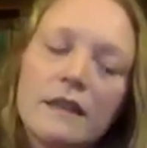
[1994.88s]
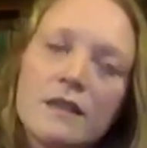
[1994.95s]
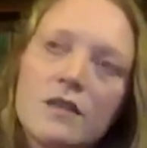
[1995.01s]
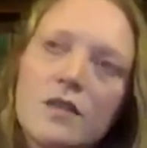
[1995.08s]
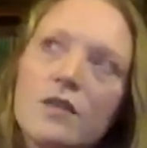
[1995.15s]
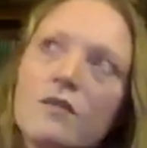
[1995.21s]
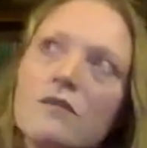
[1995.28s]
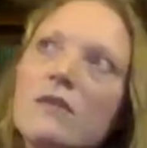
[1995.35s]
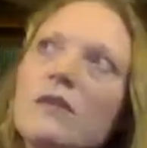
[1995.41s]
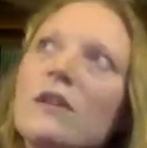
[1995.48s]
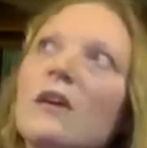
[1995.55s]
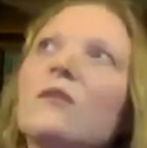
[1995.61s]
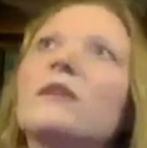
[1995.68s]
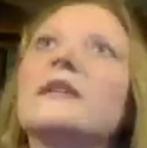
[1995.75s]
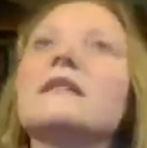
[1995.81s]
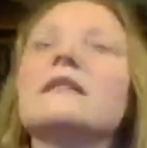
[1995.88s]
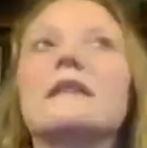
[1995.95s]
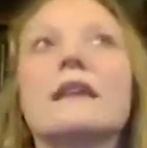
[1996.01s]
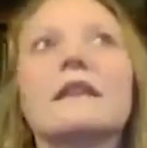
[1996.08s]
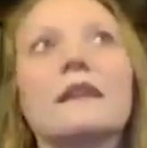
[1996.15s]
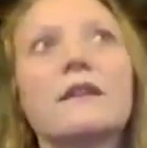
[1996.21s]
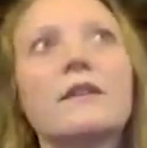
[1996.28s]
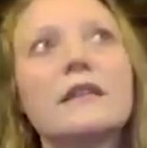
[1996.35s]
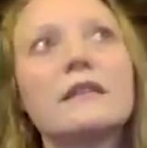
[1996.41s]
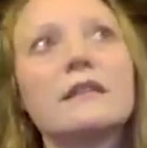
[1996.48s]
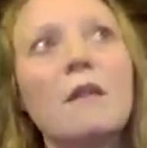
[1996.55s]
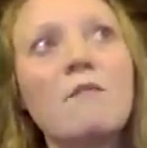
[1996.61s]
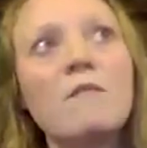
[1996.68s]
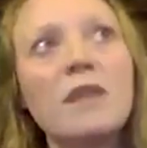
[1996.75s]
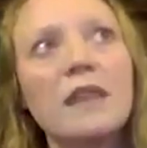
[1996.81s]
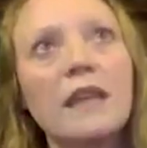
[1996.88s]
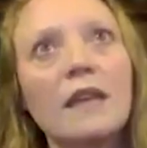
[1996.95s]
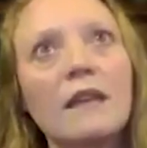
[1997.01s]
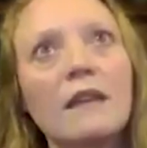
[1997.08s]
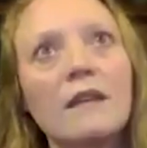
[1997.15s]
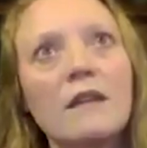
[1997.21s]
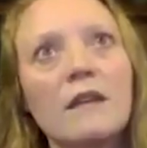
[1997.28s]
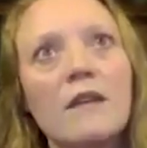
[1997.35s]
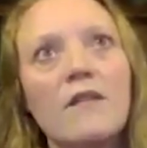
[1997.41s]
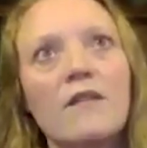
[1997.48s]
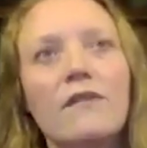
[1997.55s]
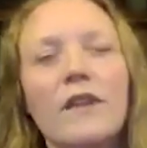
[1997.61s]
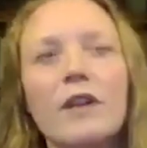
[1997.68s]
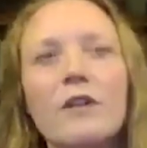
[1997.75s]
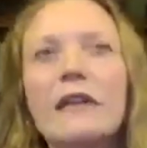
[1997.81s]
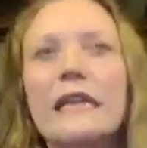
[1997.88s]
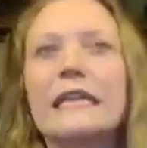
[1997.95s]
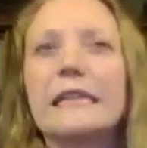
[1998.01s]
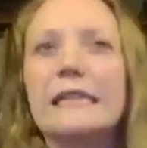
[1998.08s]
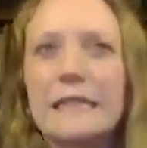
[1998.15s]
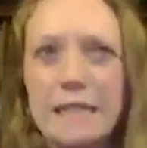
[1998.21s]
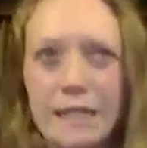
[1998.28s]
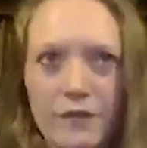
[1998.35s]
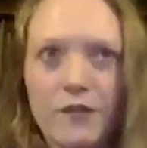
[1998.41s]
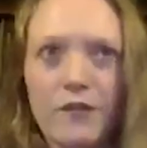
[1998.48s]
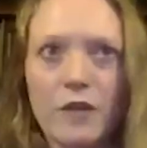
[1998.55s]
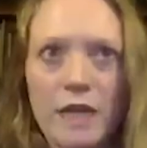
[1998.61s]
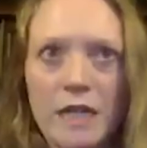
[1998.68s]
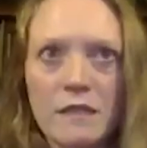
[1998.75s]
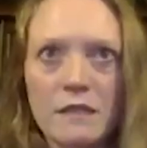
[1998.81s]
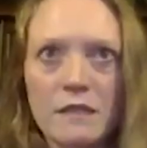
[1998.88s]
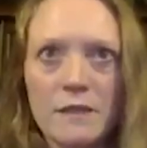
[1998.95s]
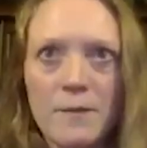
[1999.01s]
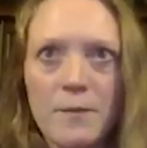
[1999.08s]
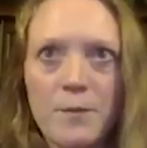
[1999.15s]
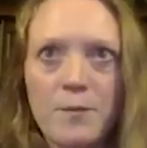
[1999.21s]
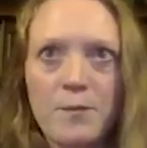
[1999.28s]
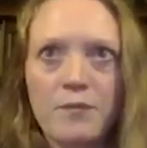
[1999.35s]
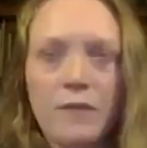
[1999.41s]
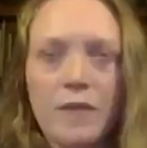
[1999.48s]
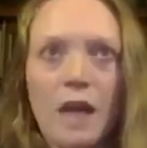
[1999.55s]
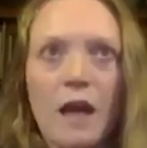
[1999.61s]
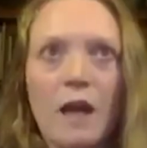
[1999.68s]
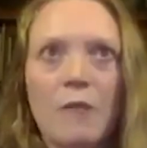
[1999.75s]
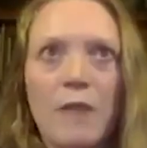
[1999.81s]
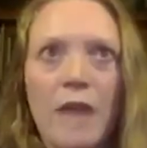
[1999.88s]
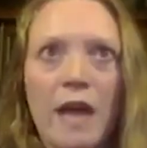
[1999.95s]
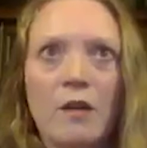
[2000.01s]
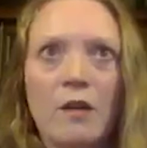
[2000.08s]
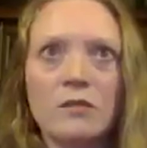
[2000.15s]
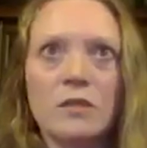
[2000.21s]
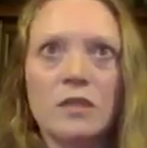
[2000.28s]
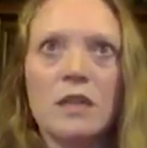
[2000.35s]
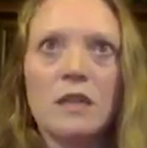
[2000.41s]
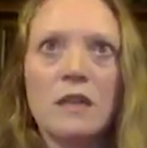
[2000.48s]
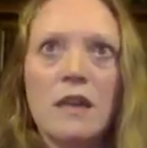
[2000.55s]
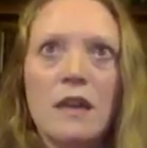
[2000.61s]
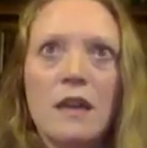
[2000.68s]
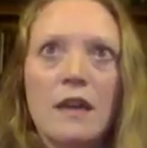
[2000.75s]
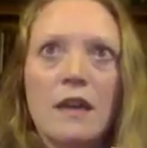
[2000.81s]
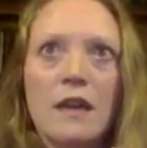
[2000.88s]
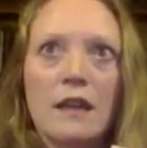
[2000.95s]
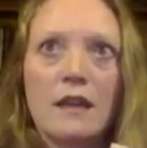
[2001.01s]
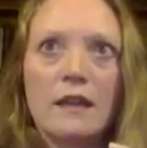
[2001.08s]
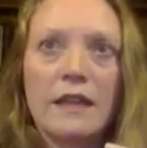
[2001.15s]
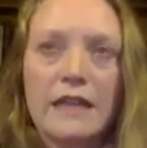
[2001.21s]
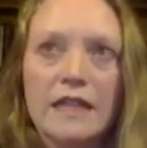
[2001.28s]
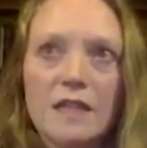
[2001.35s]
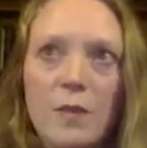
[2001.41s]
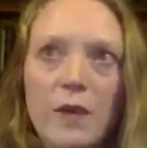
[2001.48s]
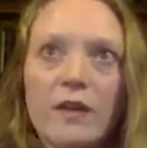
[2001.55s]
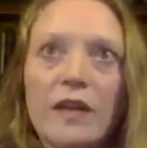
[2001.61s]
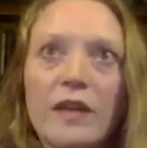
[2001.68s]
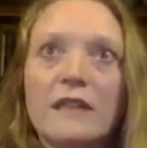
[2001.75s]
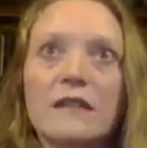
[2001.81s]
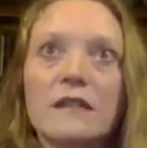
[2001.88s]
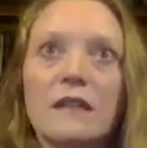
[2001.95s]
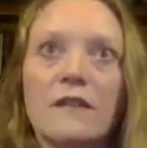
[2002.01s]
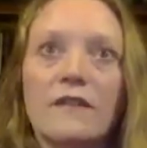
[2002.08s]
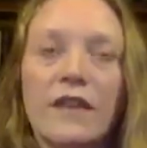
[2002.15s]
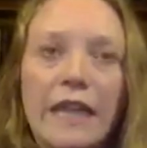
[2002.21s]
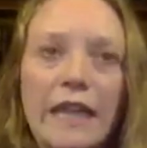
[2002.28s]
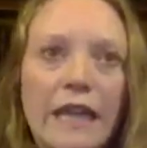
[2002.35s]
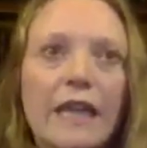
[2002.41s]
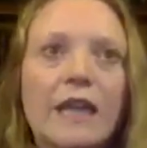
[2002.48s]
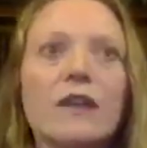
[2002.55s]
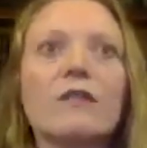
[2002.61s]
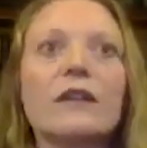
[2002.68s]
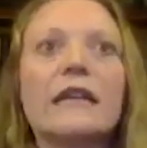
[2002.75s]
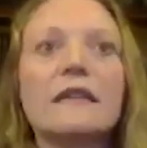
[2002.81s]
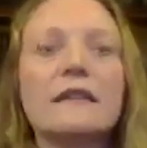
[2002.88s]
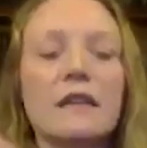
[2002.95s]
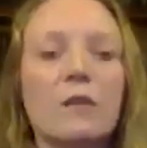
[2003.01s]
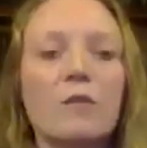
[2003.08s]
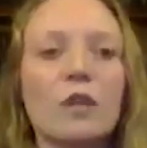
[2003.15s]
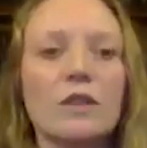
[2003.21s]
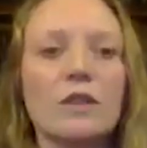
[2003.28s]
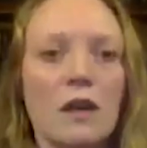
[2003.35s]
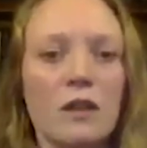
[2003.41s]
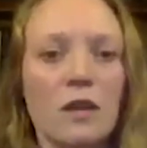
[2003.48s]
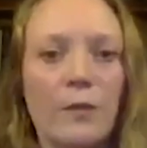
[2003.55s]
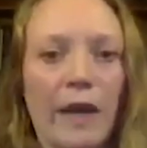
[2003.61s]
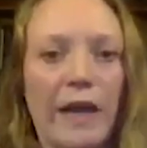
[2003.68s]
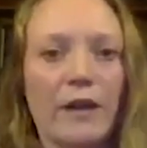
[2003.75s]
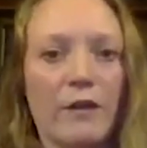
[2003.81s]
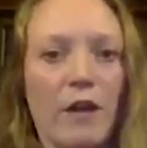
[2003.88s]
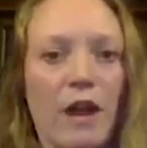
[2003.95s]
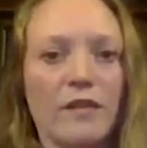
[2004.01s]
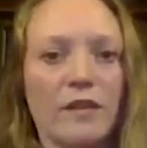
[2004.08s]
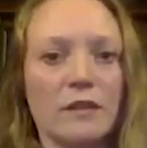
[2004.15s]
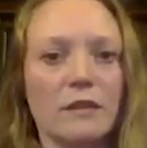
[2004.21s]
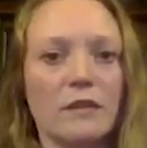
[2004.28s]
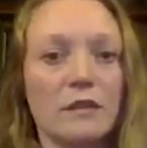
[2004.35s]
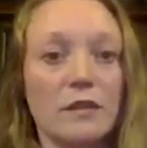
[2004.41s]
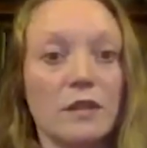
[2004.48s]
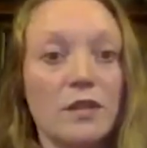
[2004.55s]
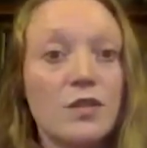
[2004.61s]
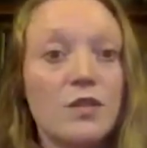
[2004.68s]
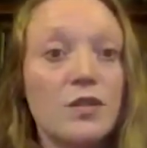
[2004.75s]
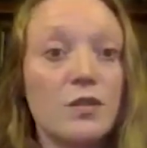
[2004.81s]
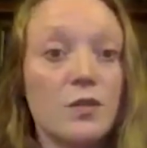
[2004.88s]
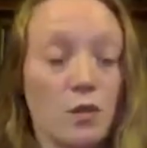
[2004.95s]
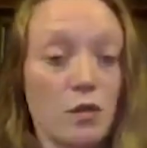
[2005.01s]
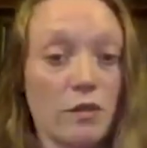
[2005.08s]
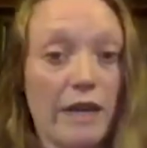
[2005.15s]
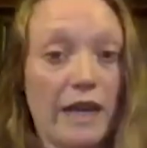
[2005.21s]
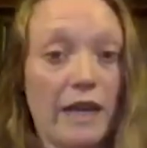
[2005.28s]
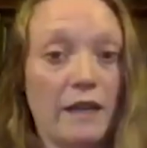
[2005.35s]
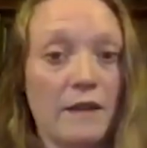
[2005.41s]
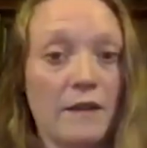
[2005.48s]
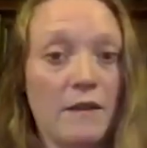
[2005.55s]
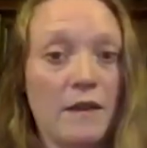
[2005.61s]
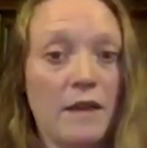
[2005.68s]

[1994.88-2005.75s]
to notice that there is something very different about the experience of hearing someone's autobiographical story